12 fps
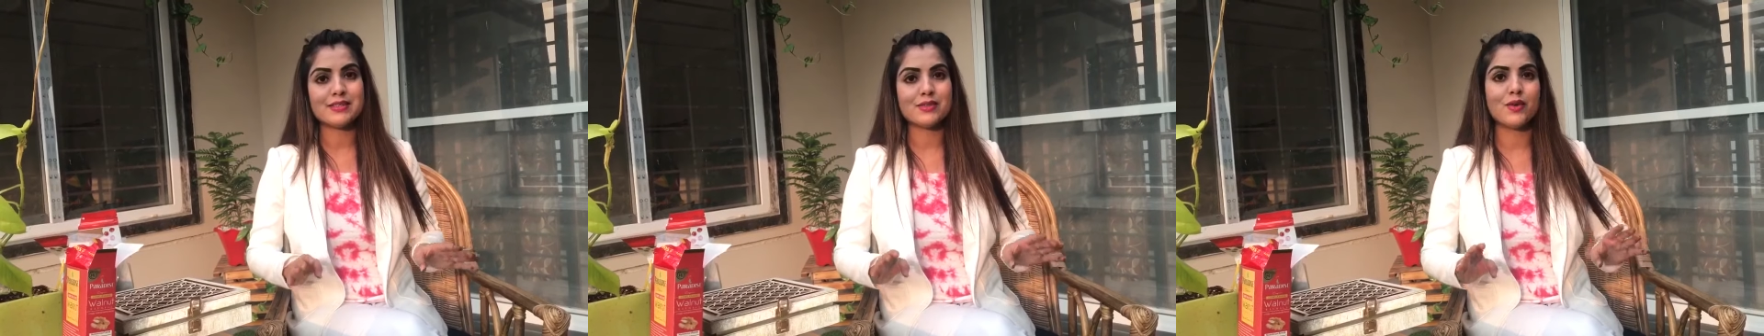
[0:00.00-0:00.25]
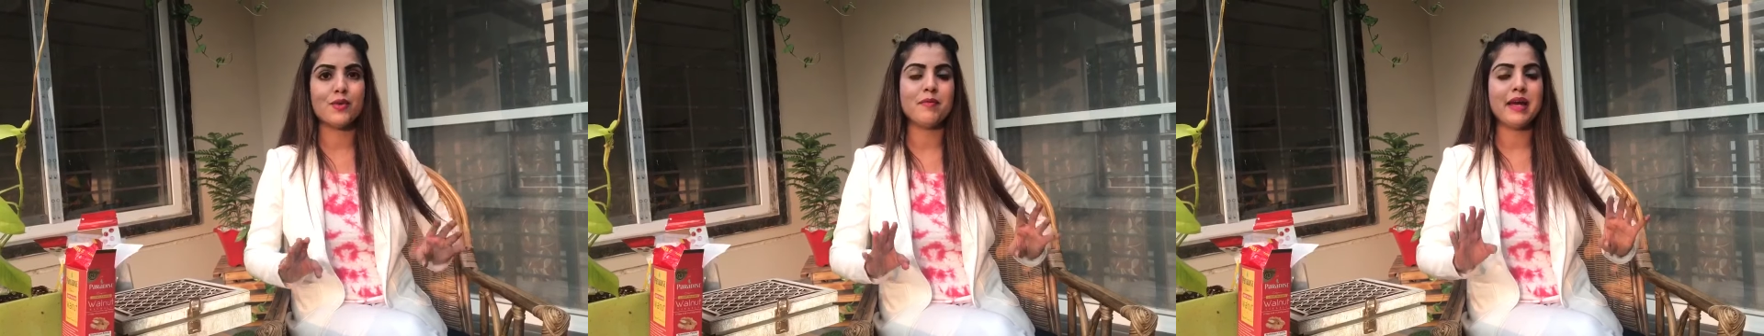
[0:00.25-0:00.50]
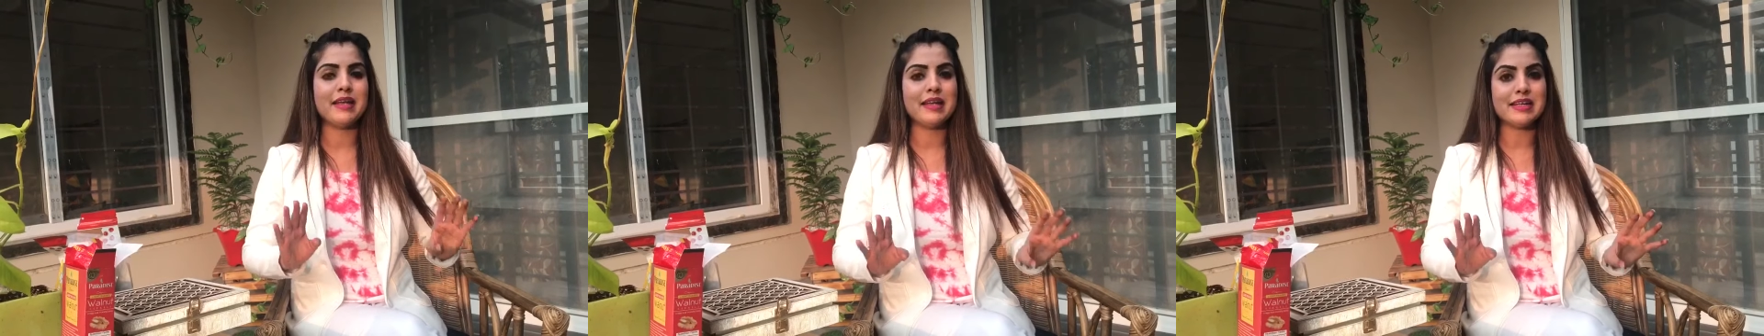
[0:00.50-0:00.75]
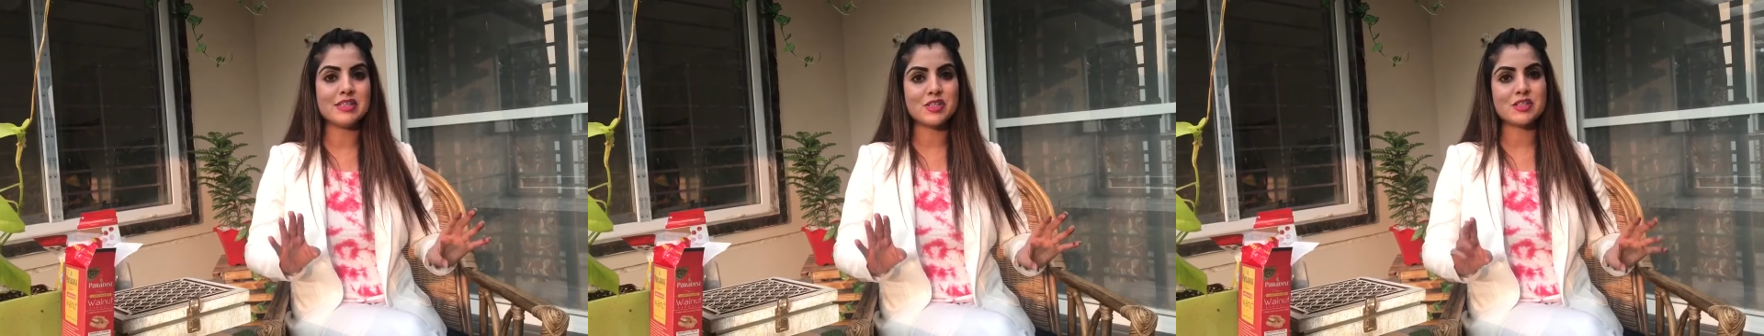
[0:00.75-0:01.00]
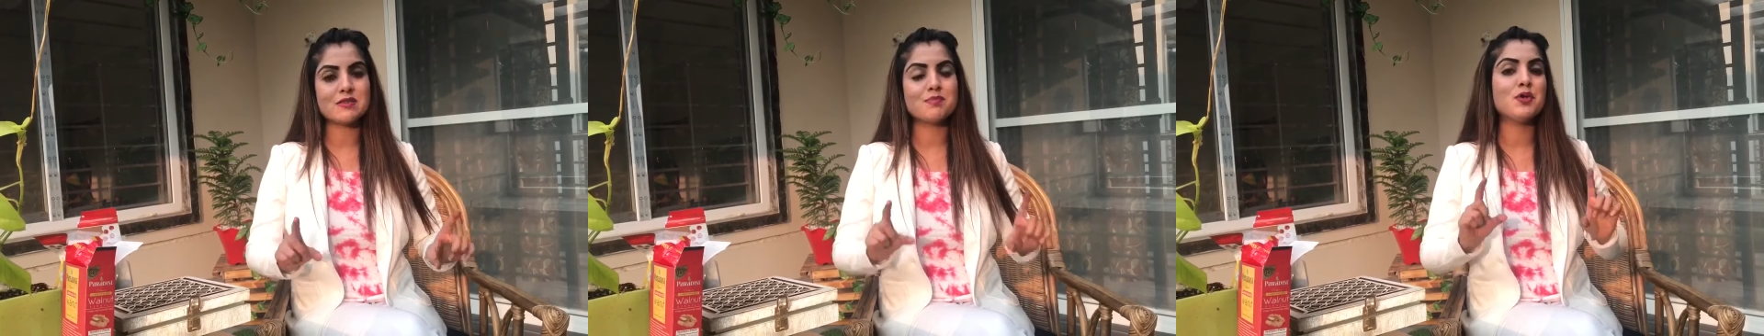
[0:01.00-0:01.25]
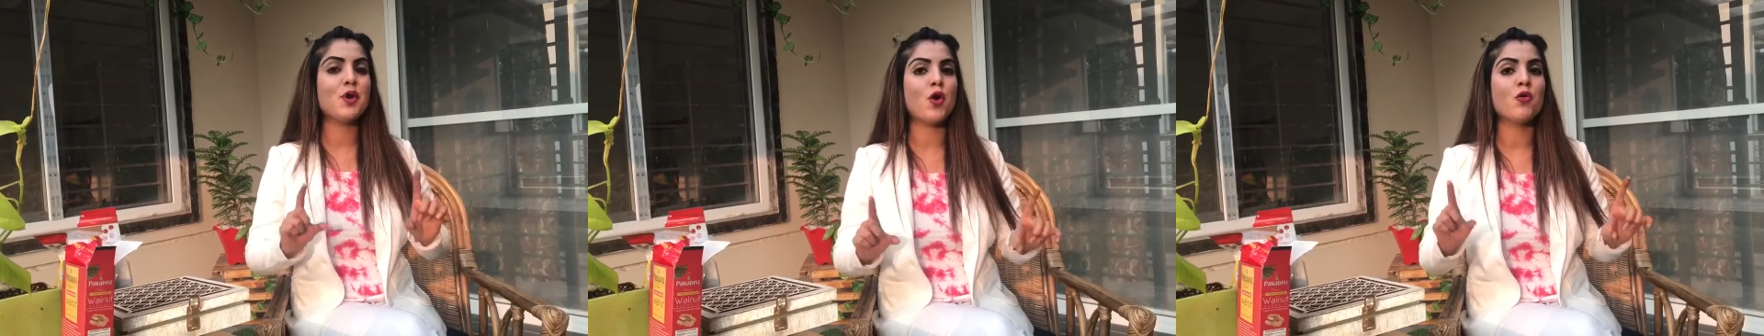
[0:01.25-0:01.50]
So my lunch is
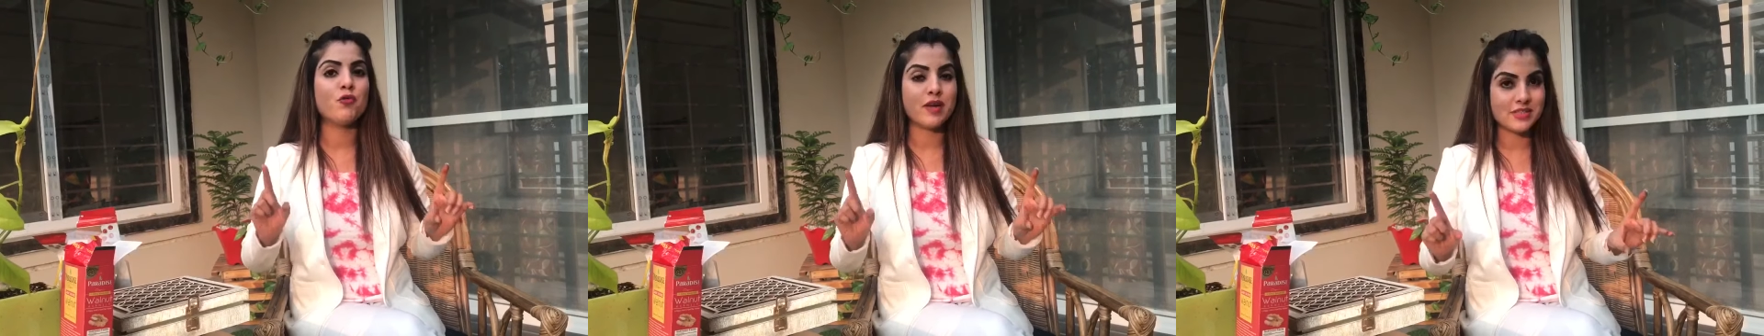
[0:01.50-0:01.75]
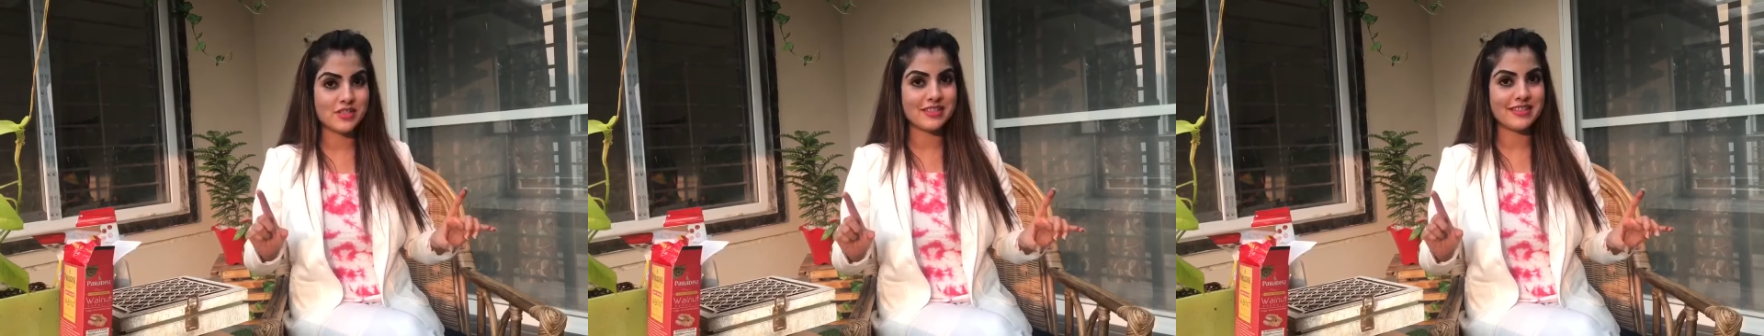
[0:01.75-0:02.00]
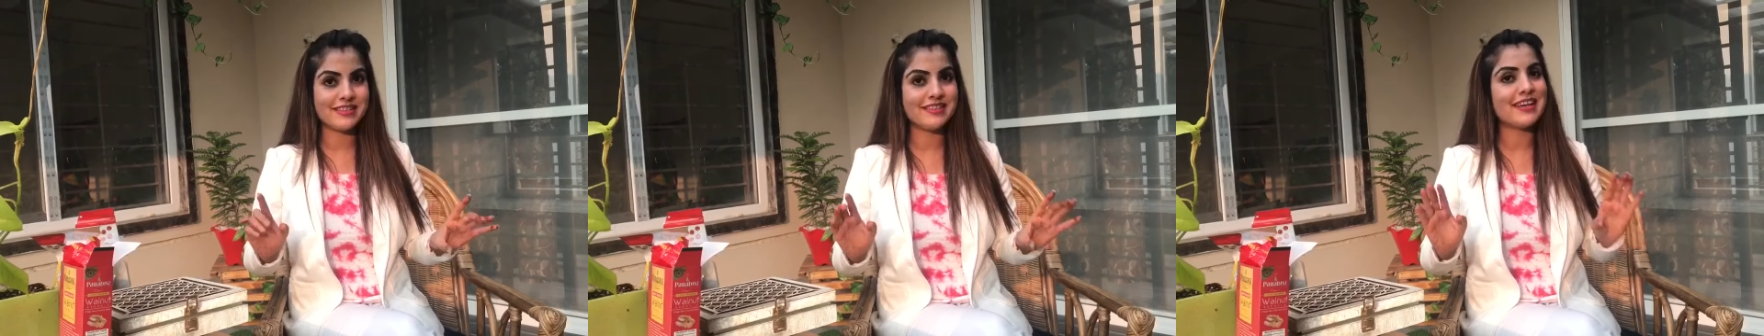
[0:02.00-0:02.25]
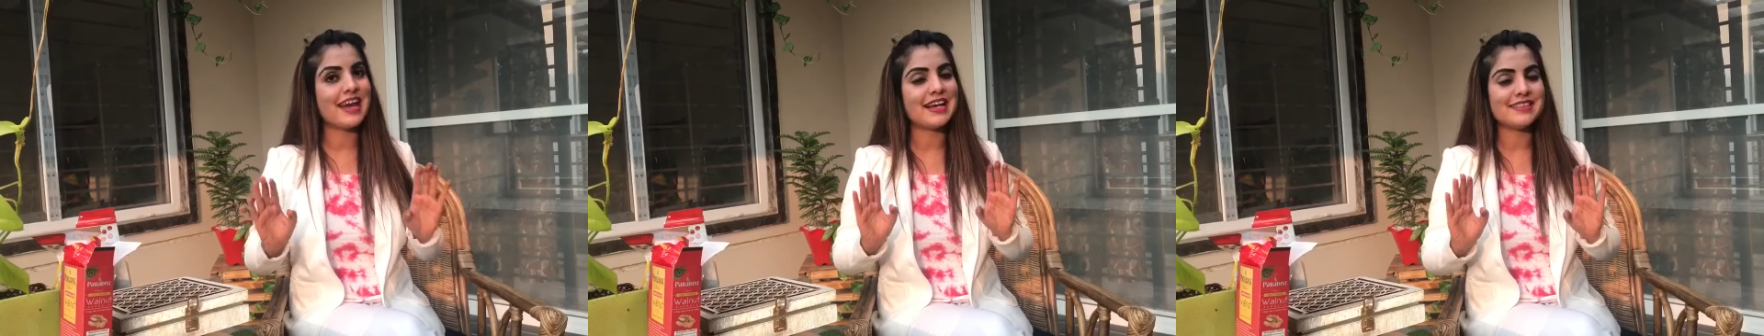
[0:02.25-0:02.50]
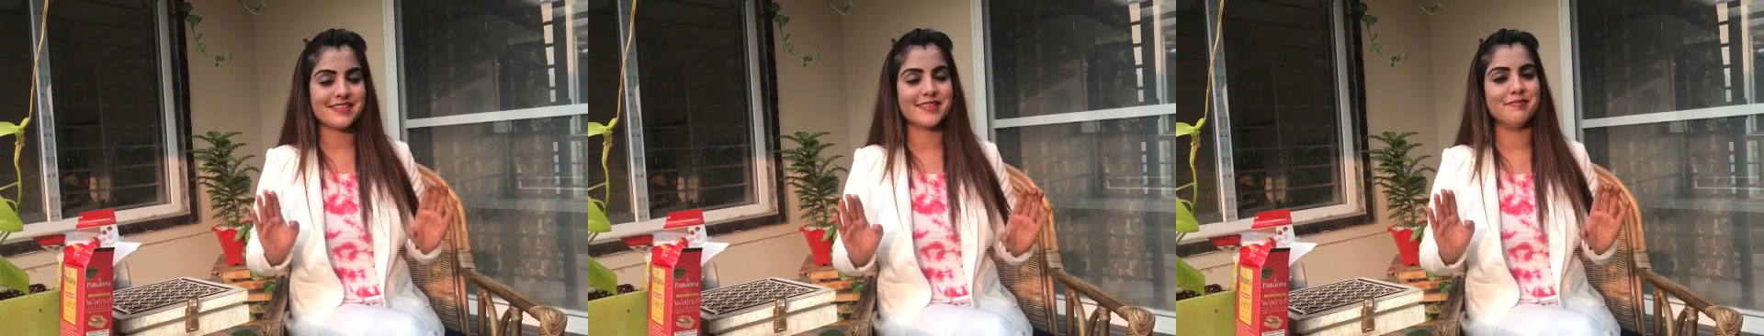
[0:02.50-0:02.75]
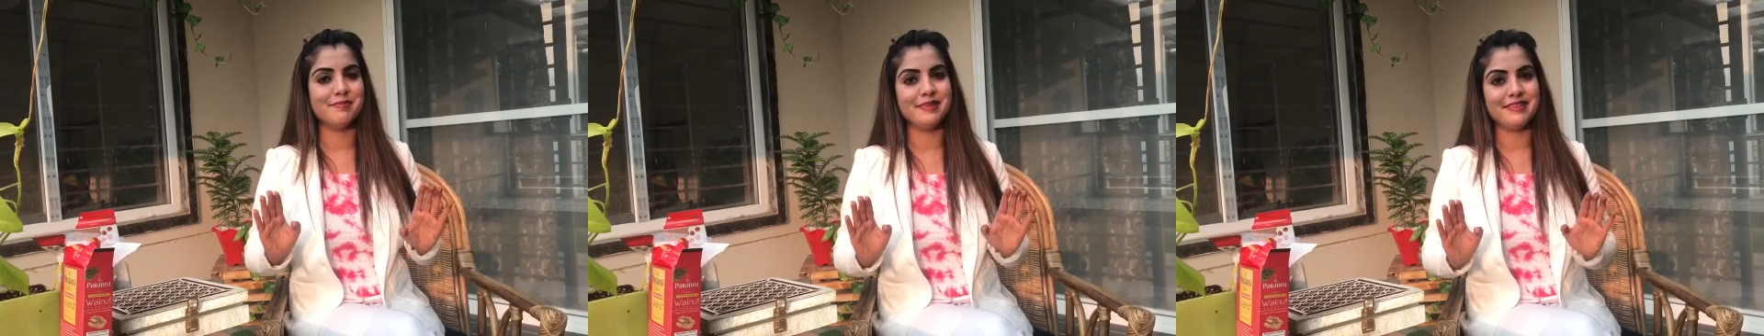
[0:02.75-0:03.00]
pure vegetarian and
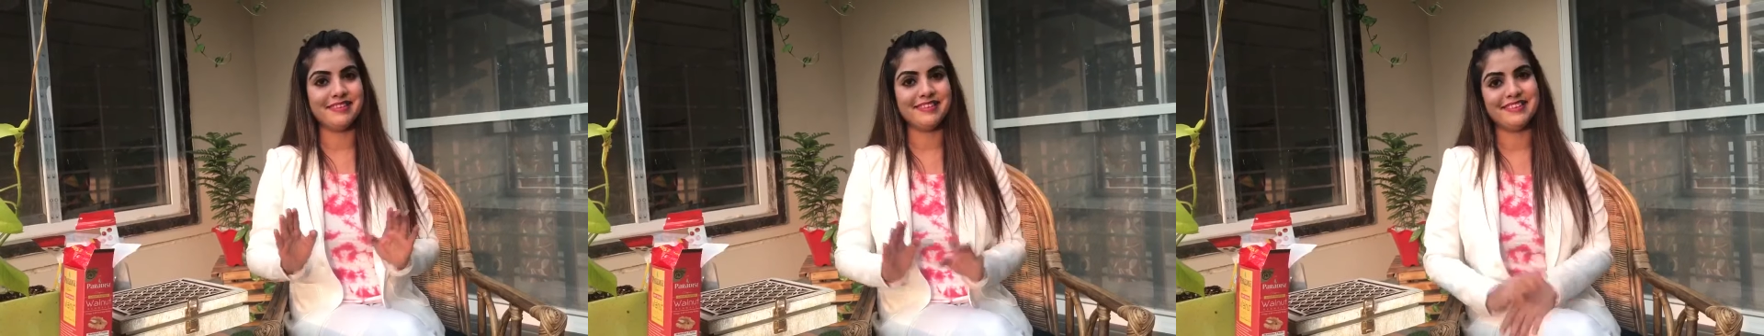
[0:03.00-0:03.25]
simple.